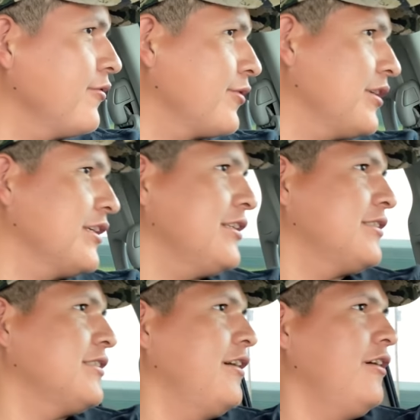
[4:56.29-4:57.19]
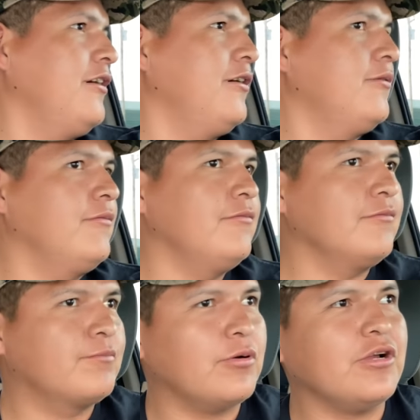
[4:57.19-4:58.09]
We're gonna get
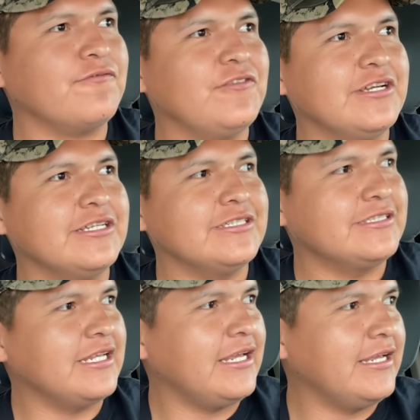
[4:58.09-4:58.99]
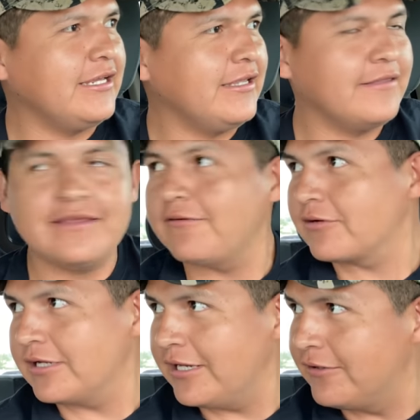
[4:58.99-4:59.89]
some breakfast and then we're
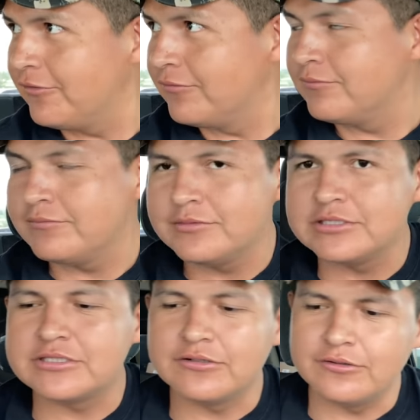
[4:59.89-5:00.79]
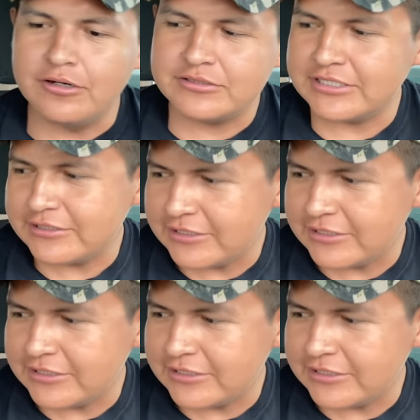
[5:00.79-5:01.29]
gonna head home so I'll take you